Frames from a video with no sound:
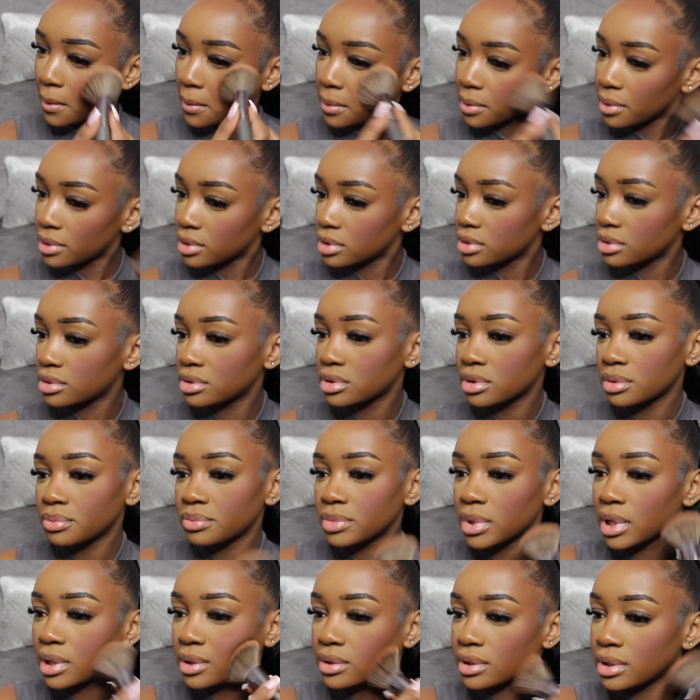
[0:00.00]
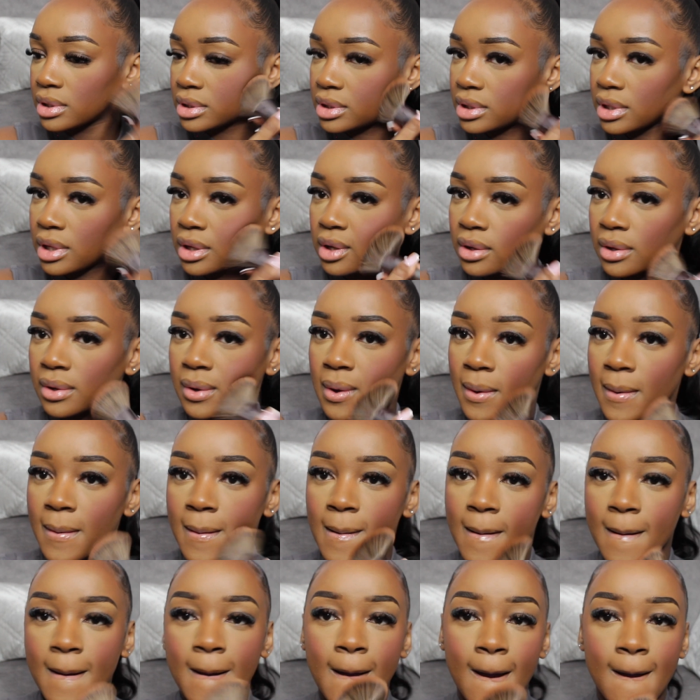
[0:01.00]
Put some powder there.
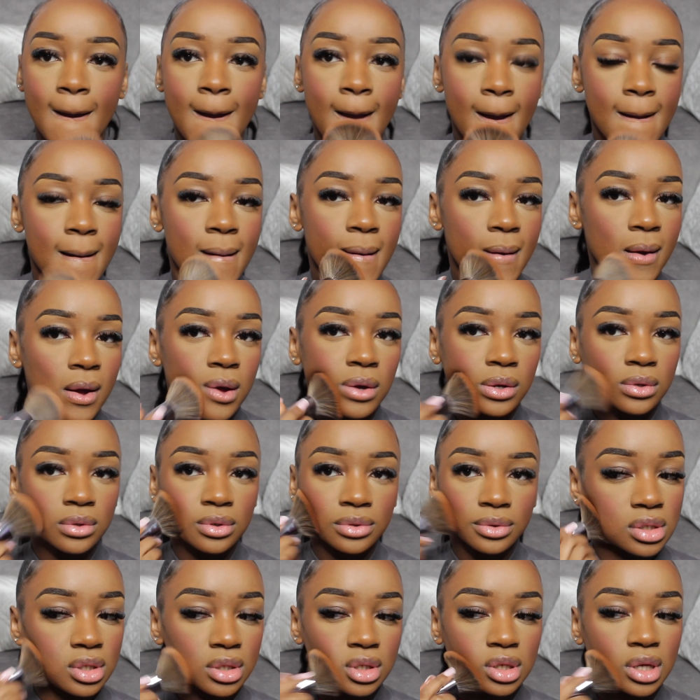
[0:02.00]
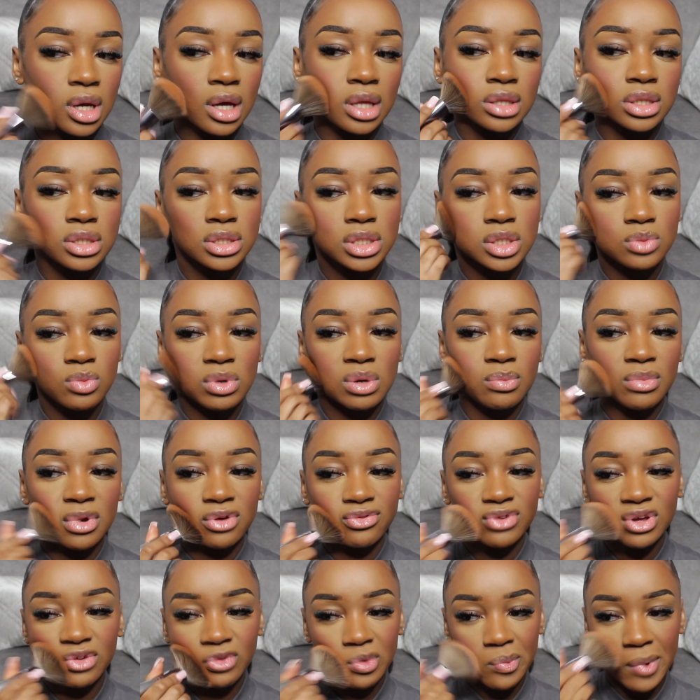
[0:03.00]
Yeah, this is one of my
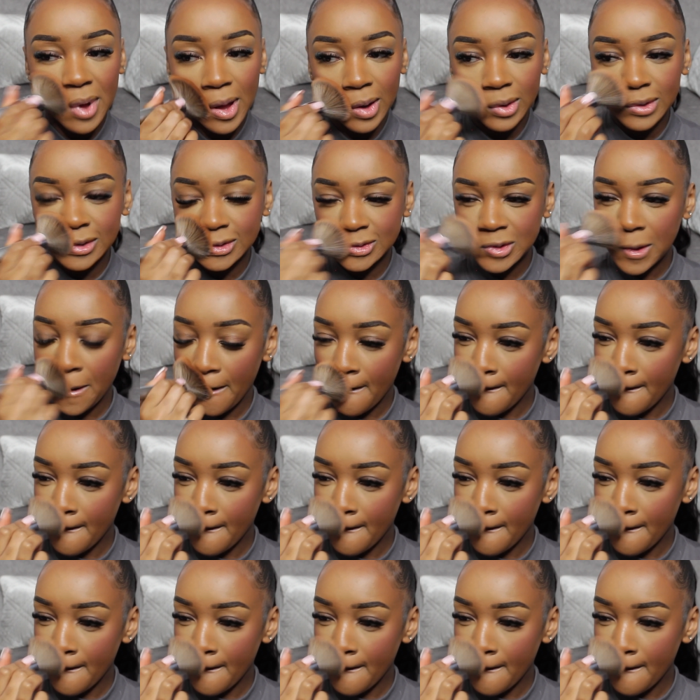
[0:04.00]
favorite powders